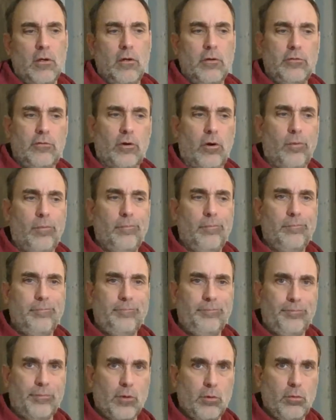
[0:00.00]
So
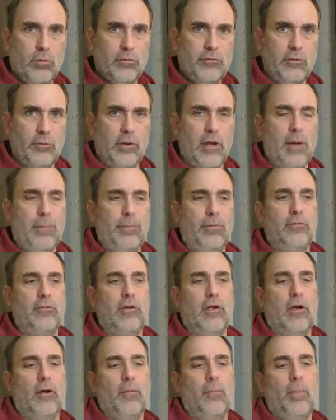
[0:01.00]
we'll see what happens
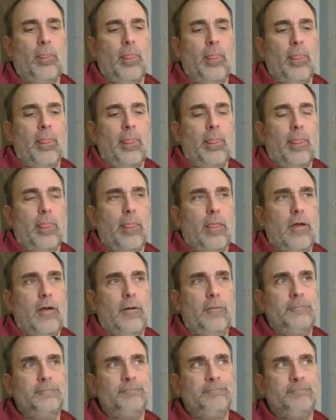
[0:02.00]
there.
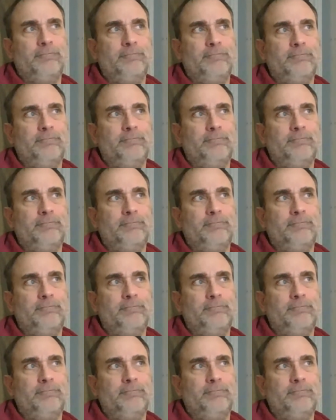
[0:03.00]
Um,